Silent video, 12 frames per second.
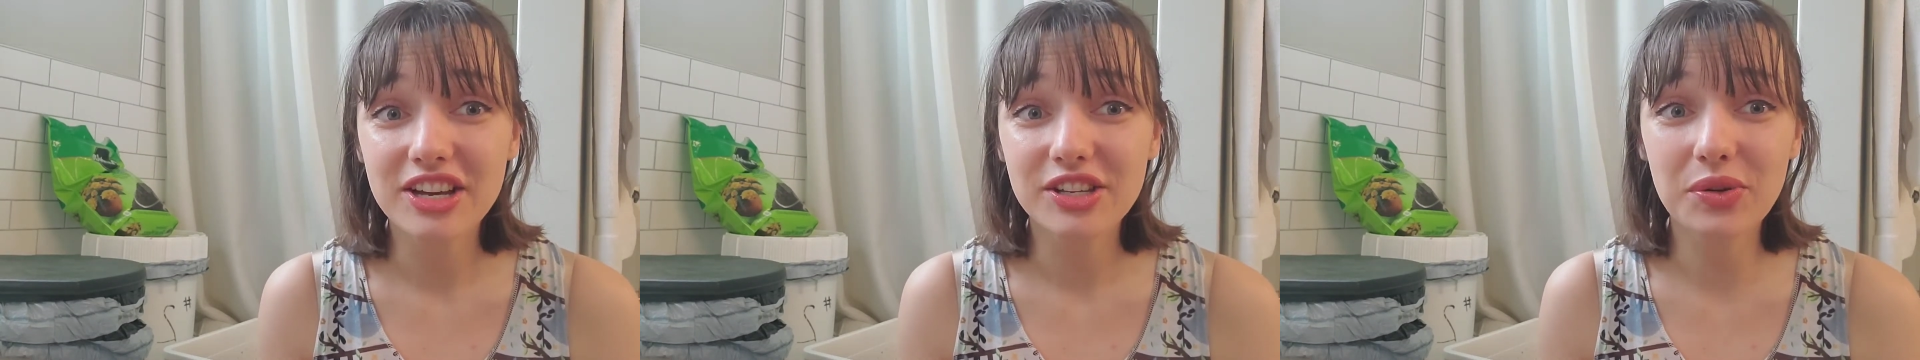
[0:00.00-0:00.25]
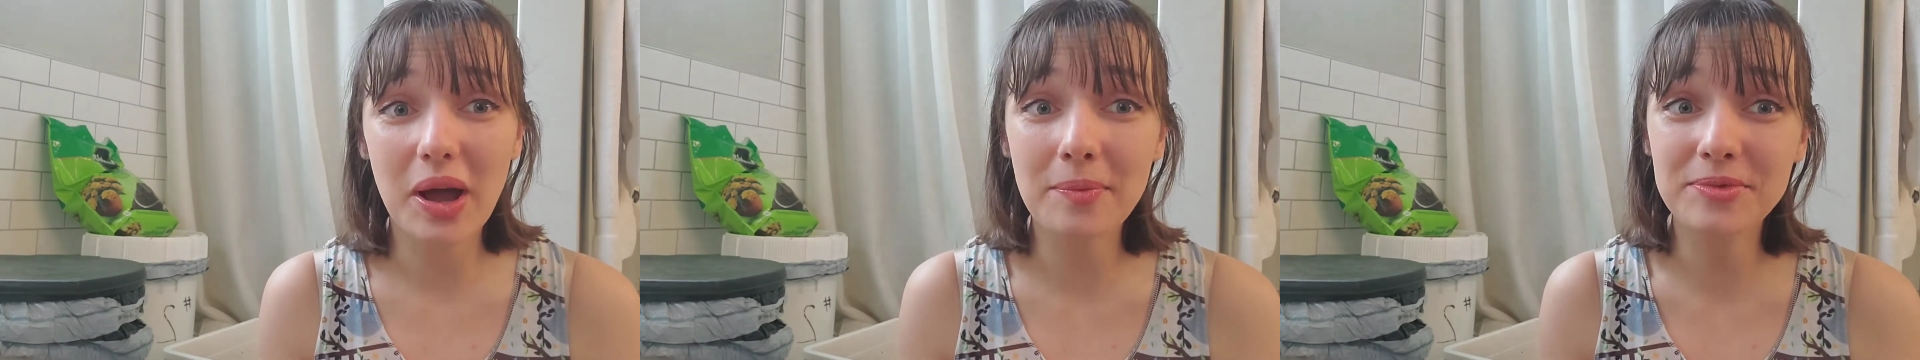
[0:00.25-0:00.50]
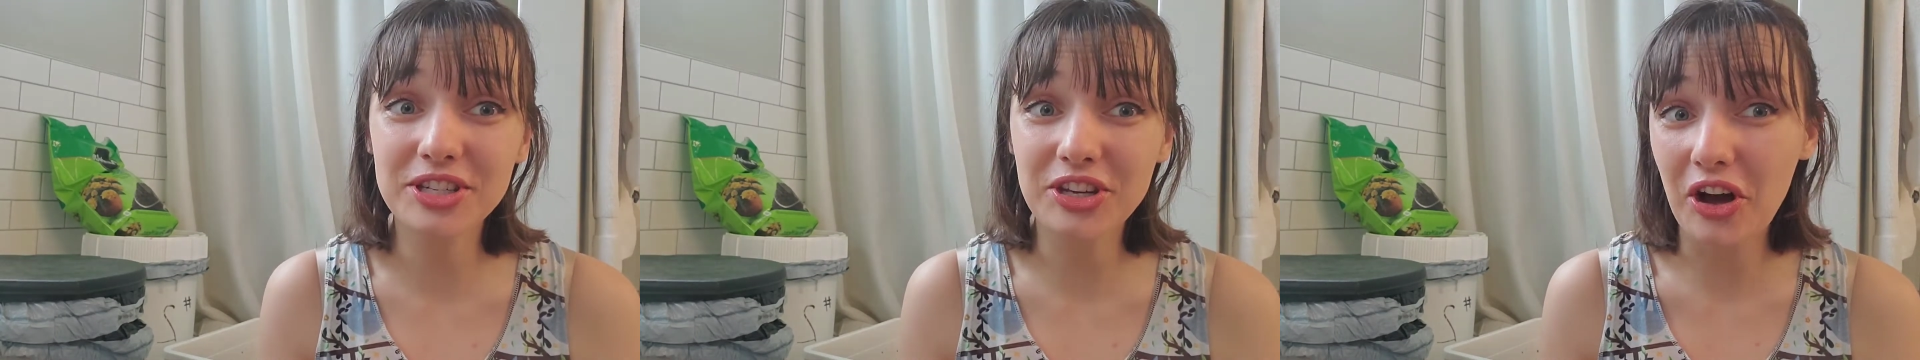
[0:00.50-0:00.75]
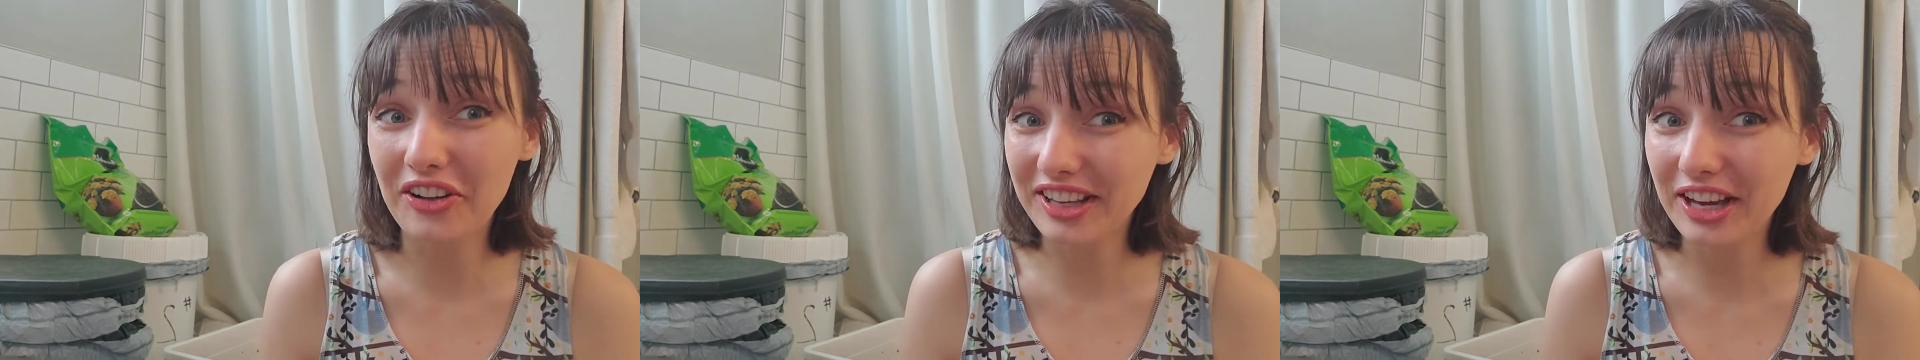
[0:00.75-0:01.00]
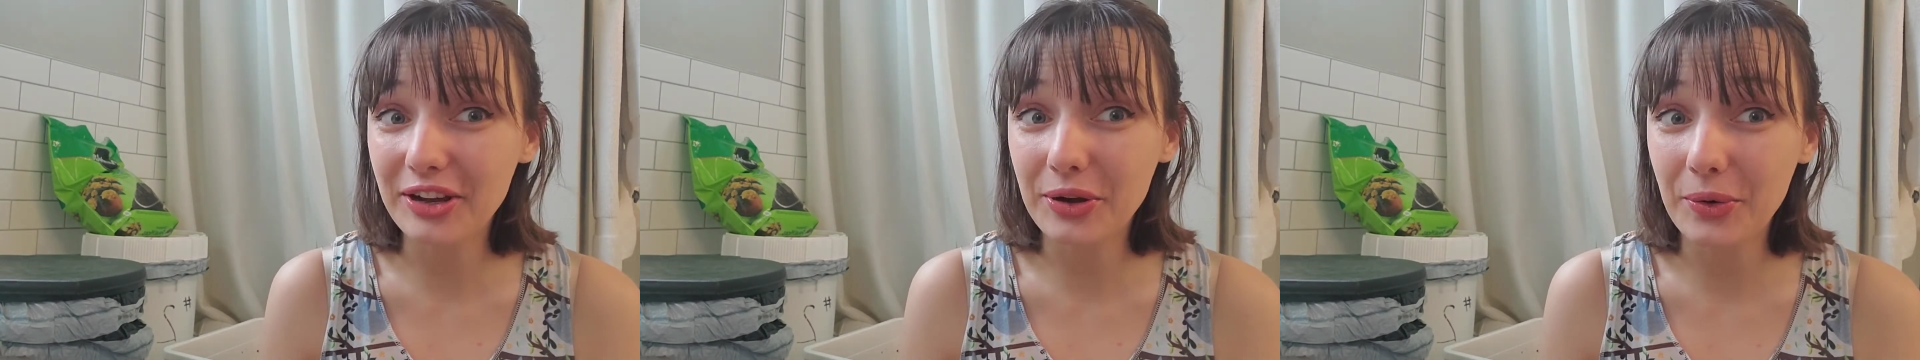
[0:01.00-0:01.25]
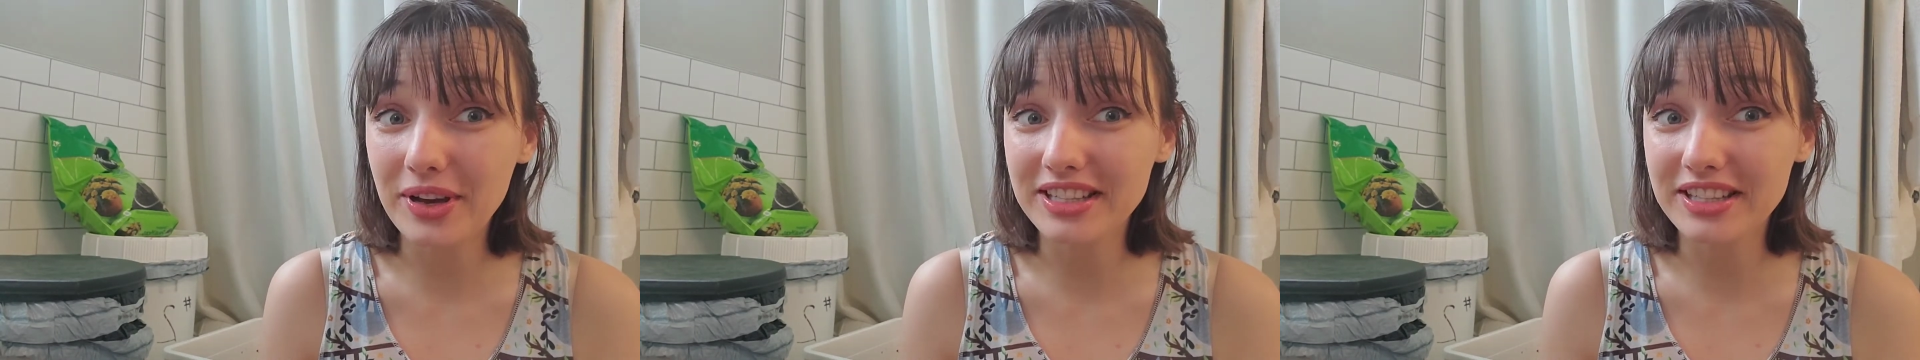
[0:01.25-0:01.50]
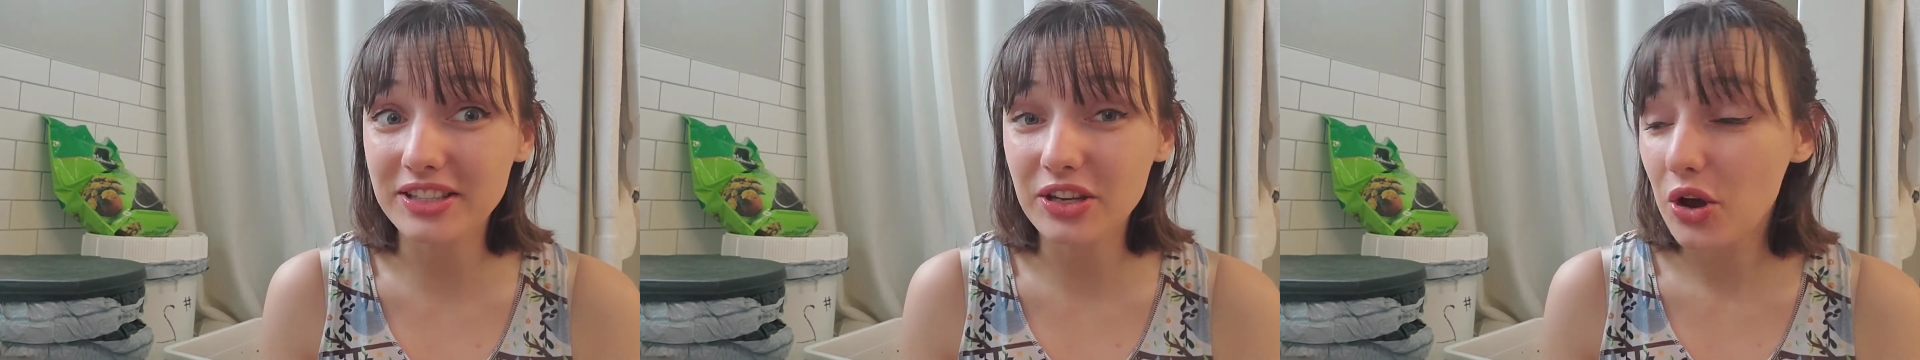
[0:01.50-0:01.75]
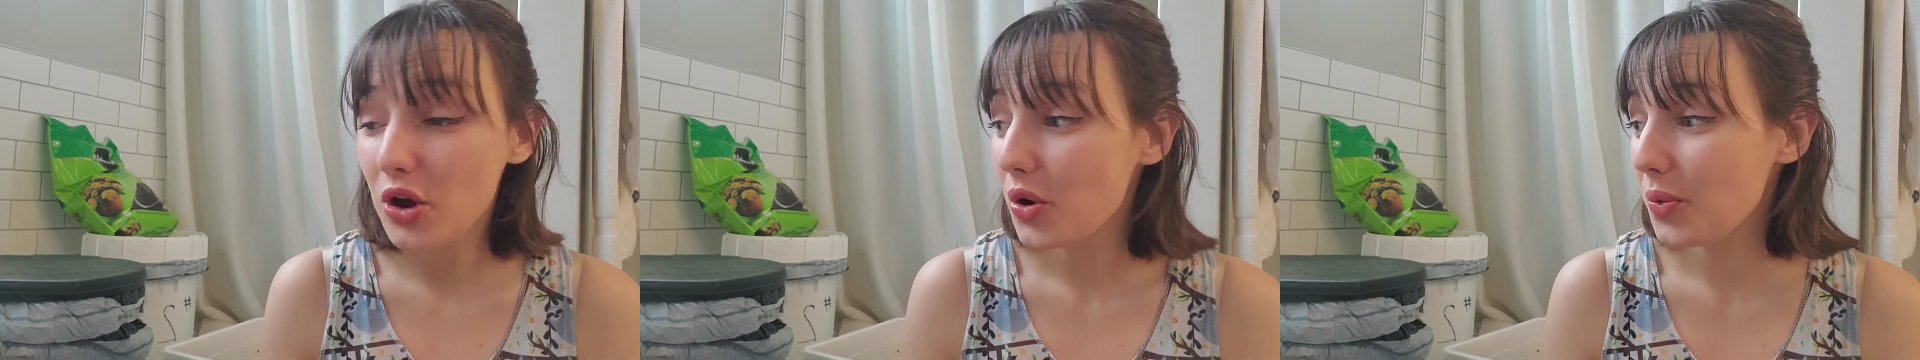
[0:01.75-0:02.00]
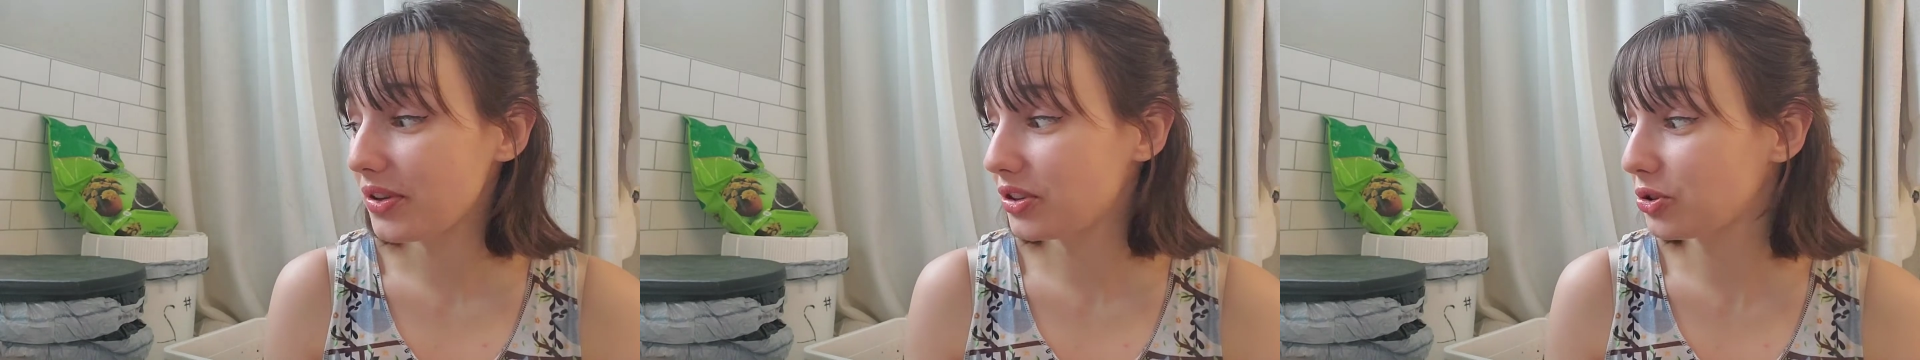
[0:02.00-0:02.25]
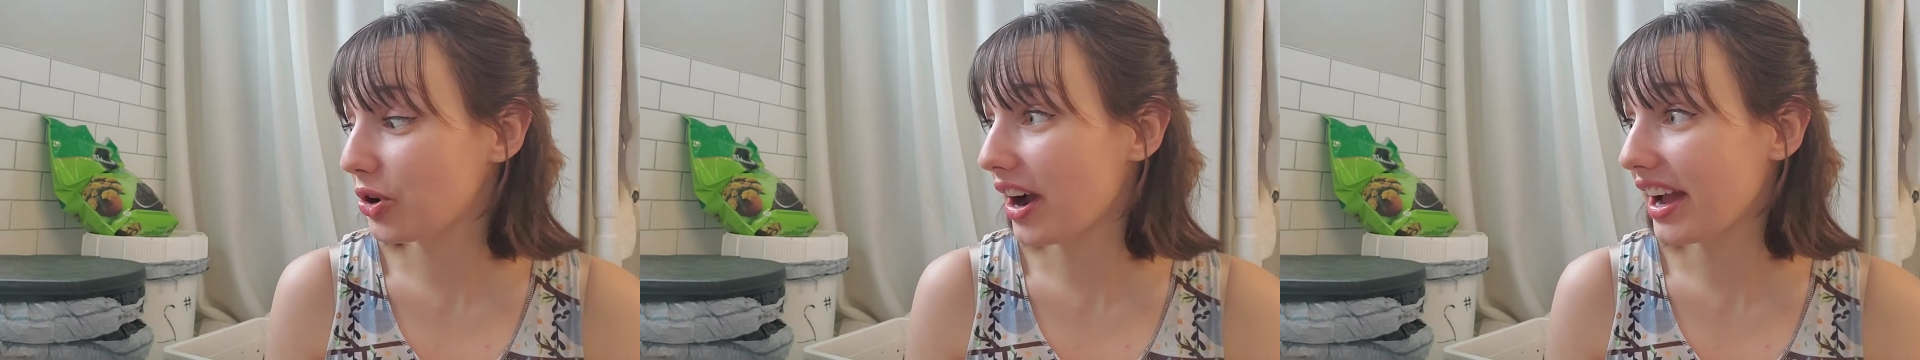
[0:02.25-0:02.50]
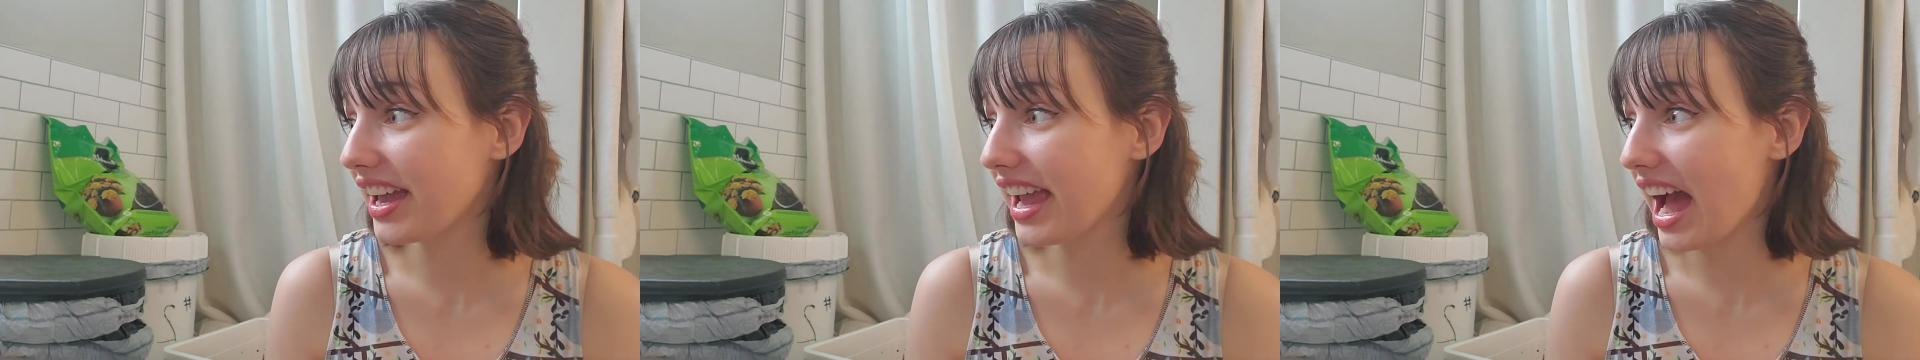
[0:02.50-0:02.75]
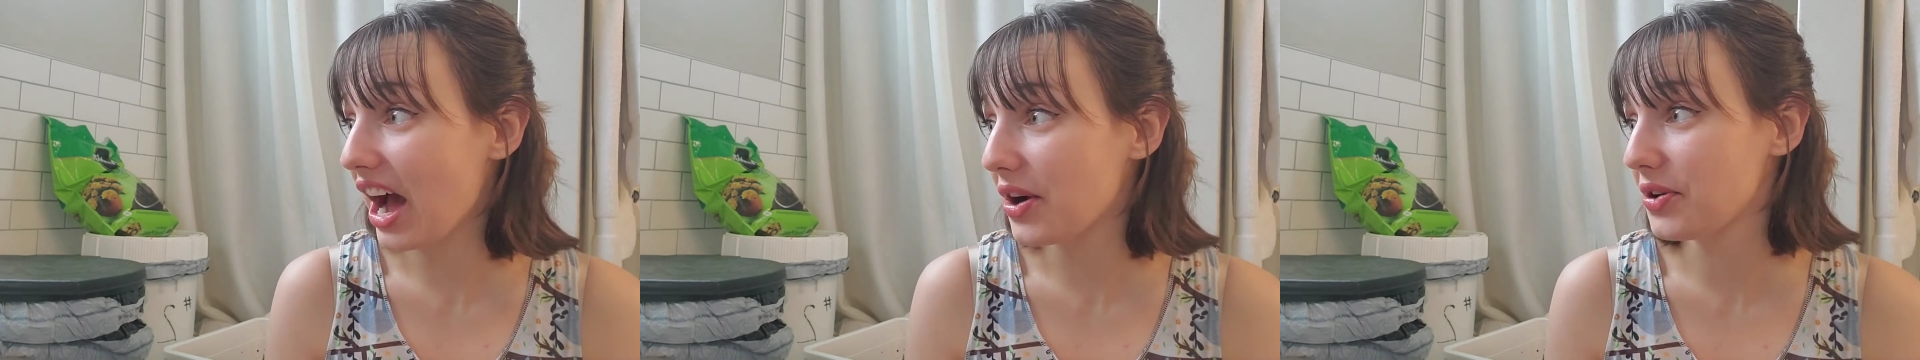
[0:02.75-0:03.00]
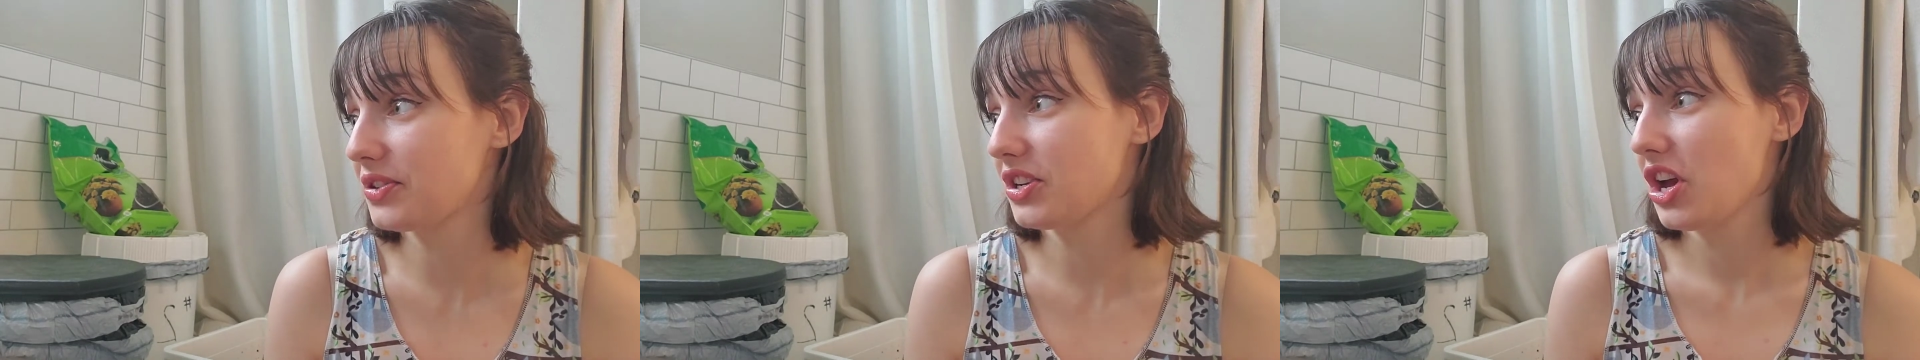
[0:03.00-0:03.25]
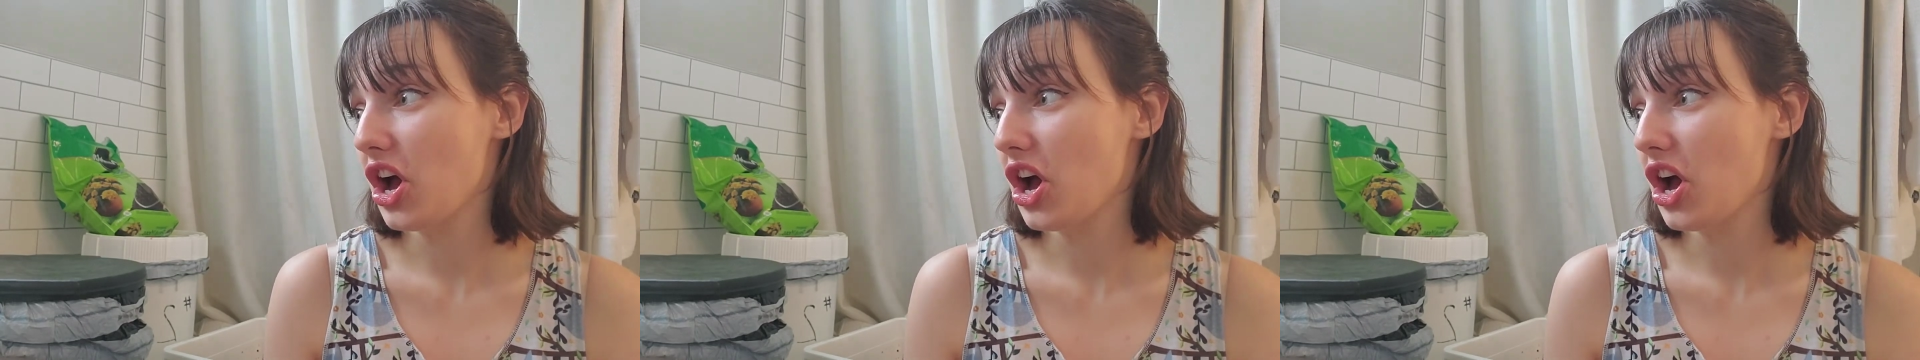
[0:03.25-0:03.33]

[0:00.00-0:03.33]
So I'm just calling it quits with trying out